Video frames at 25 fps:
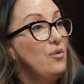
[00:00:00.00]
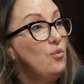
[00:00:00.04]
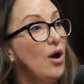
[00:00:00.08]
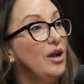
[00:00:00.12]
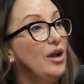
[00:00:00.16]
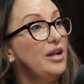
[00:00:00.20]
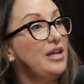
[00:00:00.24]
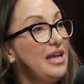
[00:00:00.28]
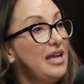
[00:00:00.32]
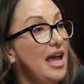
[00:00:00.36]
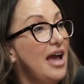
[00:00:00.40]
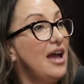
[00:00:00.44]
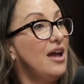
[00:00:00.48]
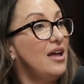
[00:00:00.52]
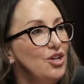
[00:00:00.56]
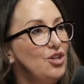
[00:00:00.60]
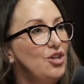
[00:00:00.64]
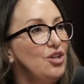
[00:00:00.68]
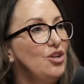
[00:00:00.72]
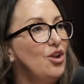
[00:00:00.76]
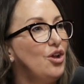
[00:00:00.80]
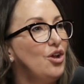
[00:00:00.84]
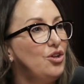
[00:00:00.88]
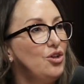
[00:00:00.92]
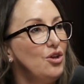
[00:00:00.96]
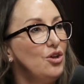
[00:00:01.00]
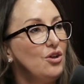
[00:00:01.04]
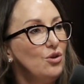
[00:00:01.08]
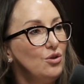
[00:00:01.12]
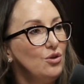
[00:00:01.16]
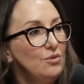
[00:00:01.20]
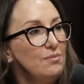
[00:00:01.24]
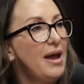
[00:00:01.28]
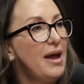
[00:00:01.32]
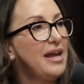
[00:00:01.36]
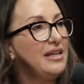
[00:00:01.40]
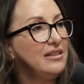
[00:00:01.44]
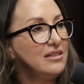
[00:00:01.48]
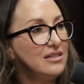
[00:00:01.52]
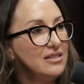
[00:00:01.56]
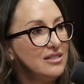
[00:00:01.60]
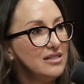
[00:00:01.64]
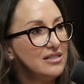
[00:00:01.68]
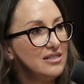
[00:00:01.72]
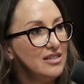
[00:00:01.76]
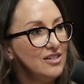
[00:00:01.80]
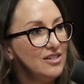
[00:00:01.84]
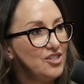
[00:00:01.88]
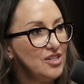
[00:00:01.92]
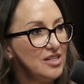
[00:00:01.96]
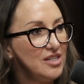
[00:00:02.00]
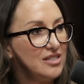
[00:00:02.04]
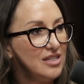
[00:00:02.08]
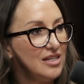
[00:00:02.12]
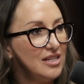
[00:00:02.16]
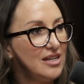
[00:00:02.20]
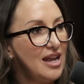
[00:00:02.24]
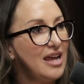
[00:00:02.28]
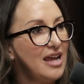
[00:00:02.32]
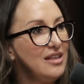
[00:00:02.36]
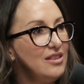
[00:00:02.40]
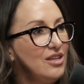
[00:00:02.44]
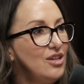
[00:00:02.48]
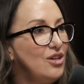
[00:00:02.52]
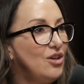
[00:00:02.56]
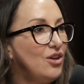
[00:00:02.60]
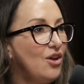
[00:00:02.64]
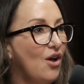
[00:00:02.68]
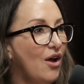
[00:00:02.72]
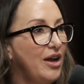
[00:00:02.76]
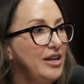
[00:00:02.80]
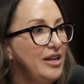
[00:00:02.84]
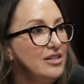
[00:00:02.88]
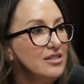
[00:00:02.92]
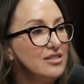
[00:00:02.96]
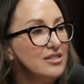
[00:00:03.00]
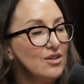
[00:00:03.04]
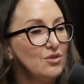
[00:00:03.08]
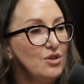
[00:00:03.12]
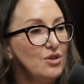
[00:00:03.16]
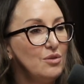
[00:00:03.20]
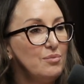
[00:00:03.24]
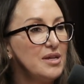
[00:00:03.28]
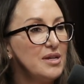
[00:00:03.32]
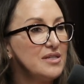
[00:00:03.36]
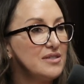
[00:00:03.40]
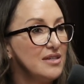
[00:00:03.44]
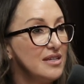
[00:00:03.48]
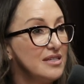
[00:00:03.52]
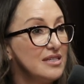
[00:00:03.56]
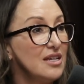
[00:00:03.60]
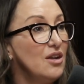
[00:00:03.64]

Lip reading: You could make the decision today that you're going to sell your business.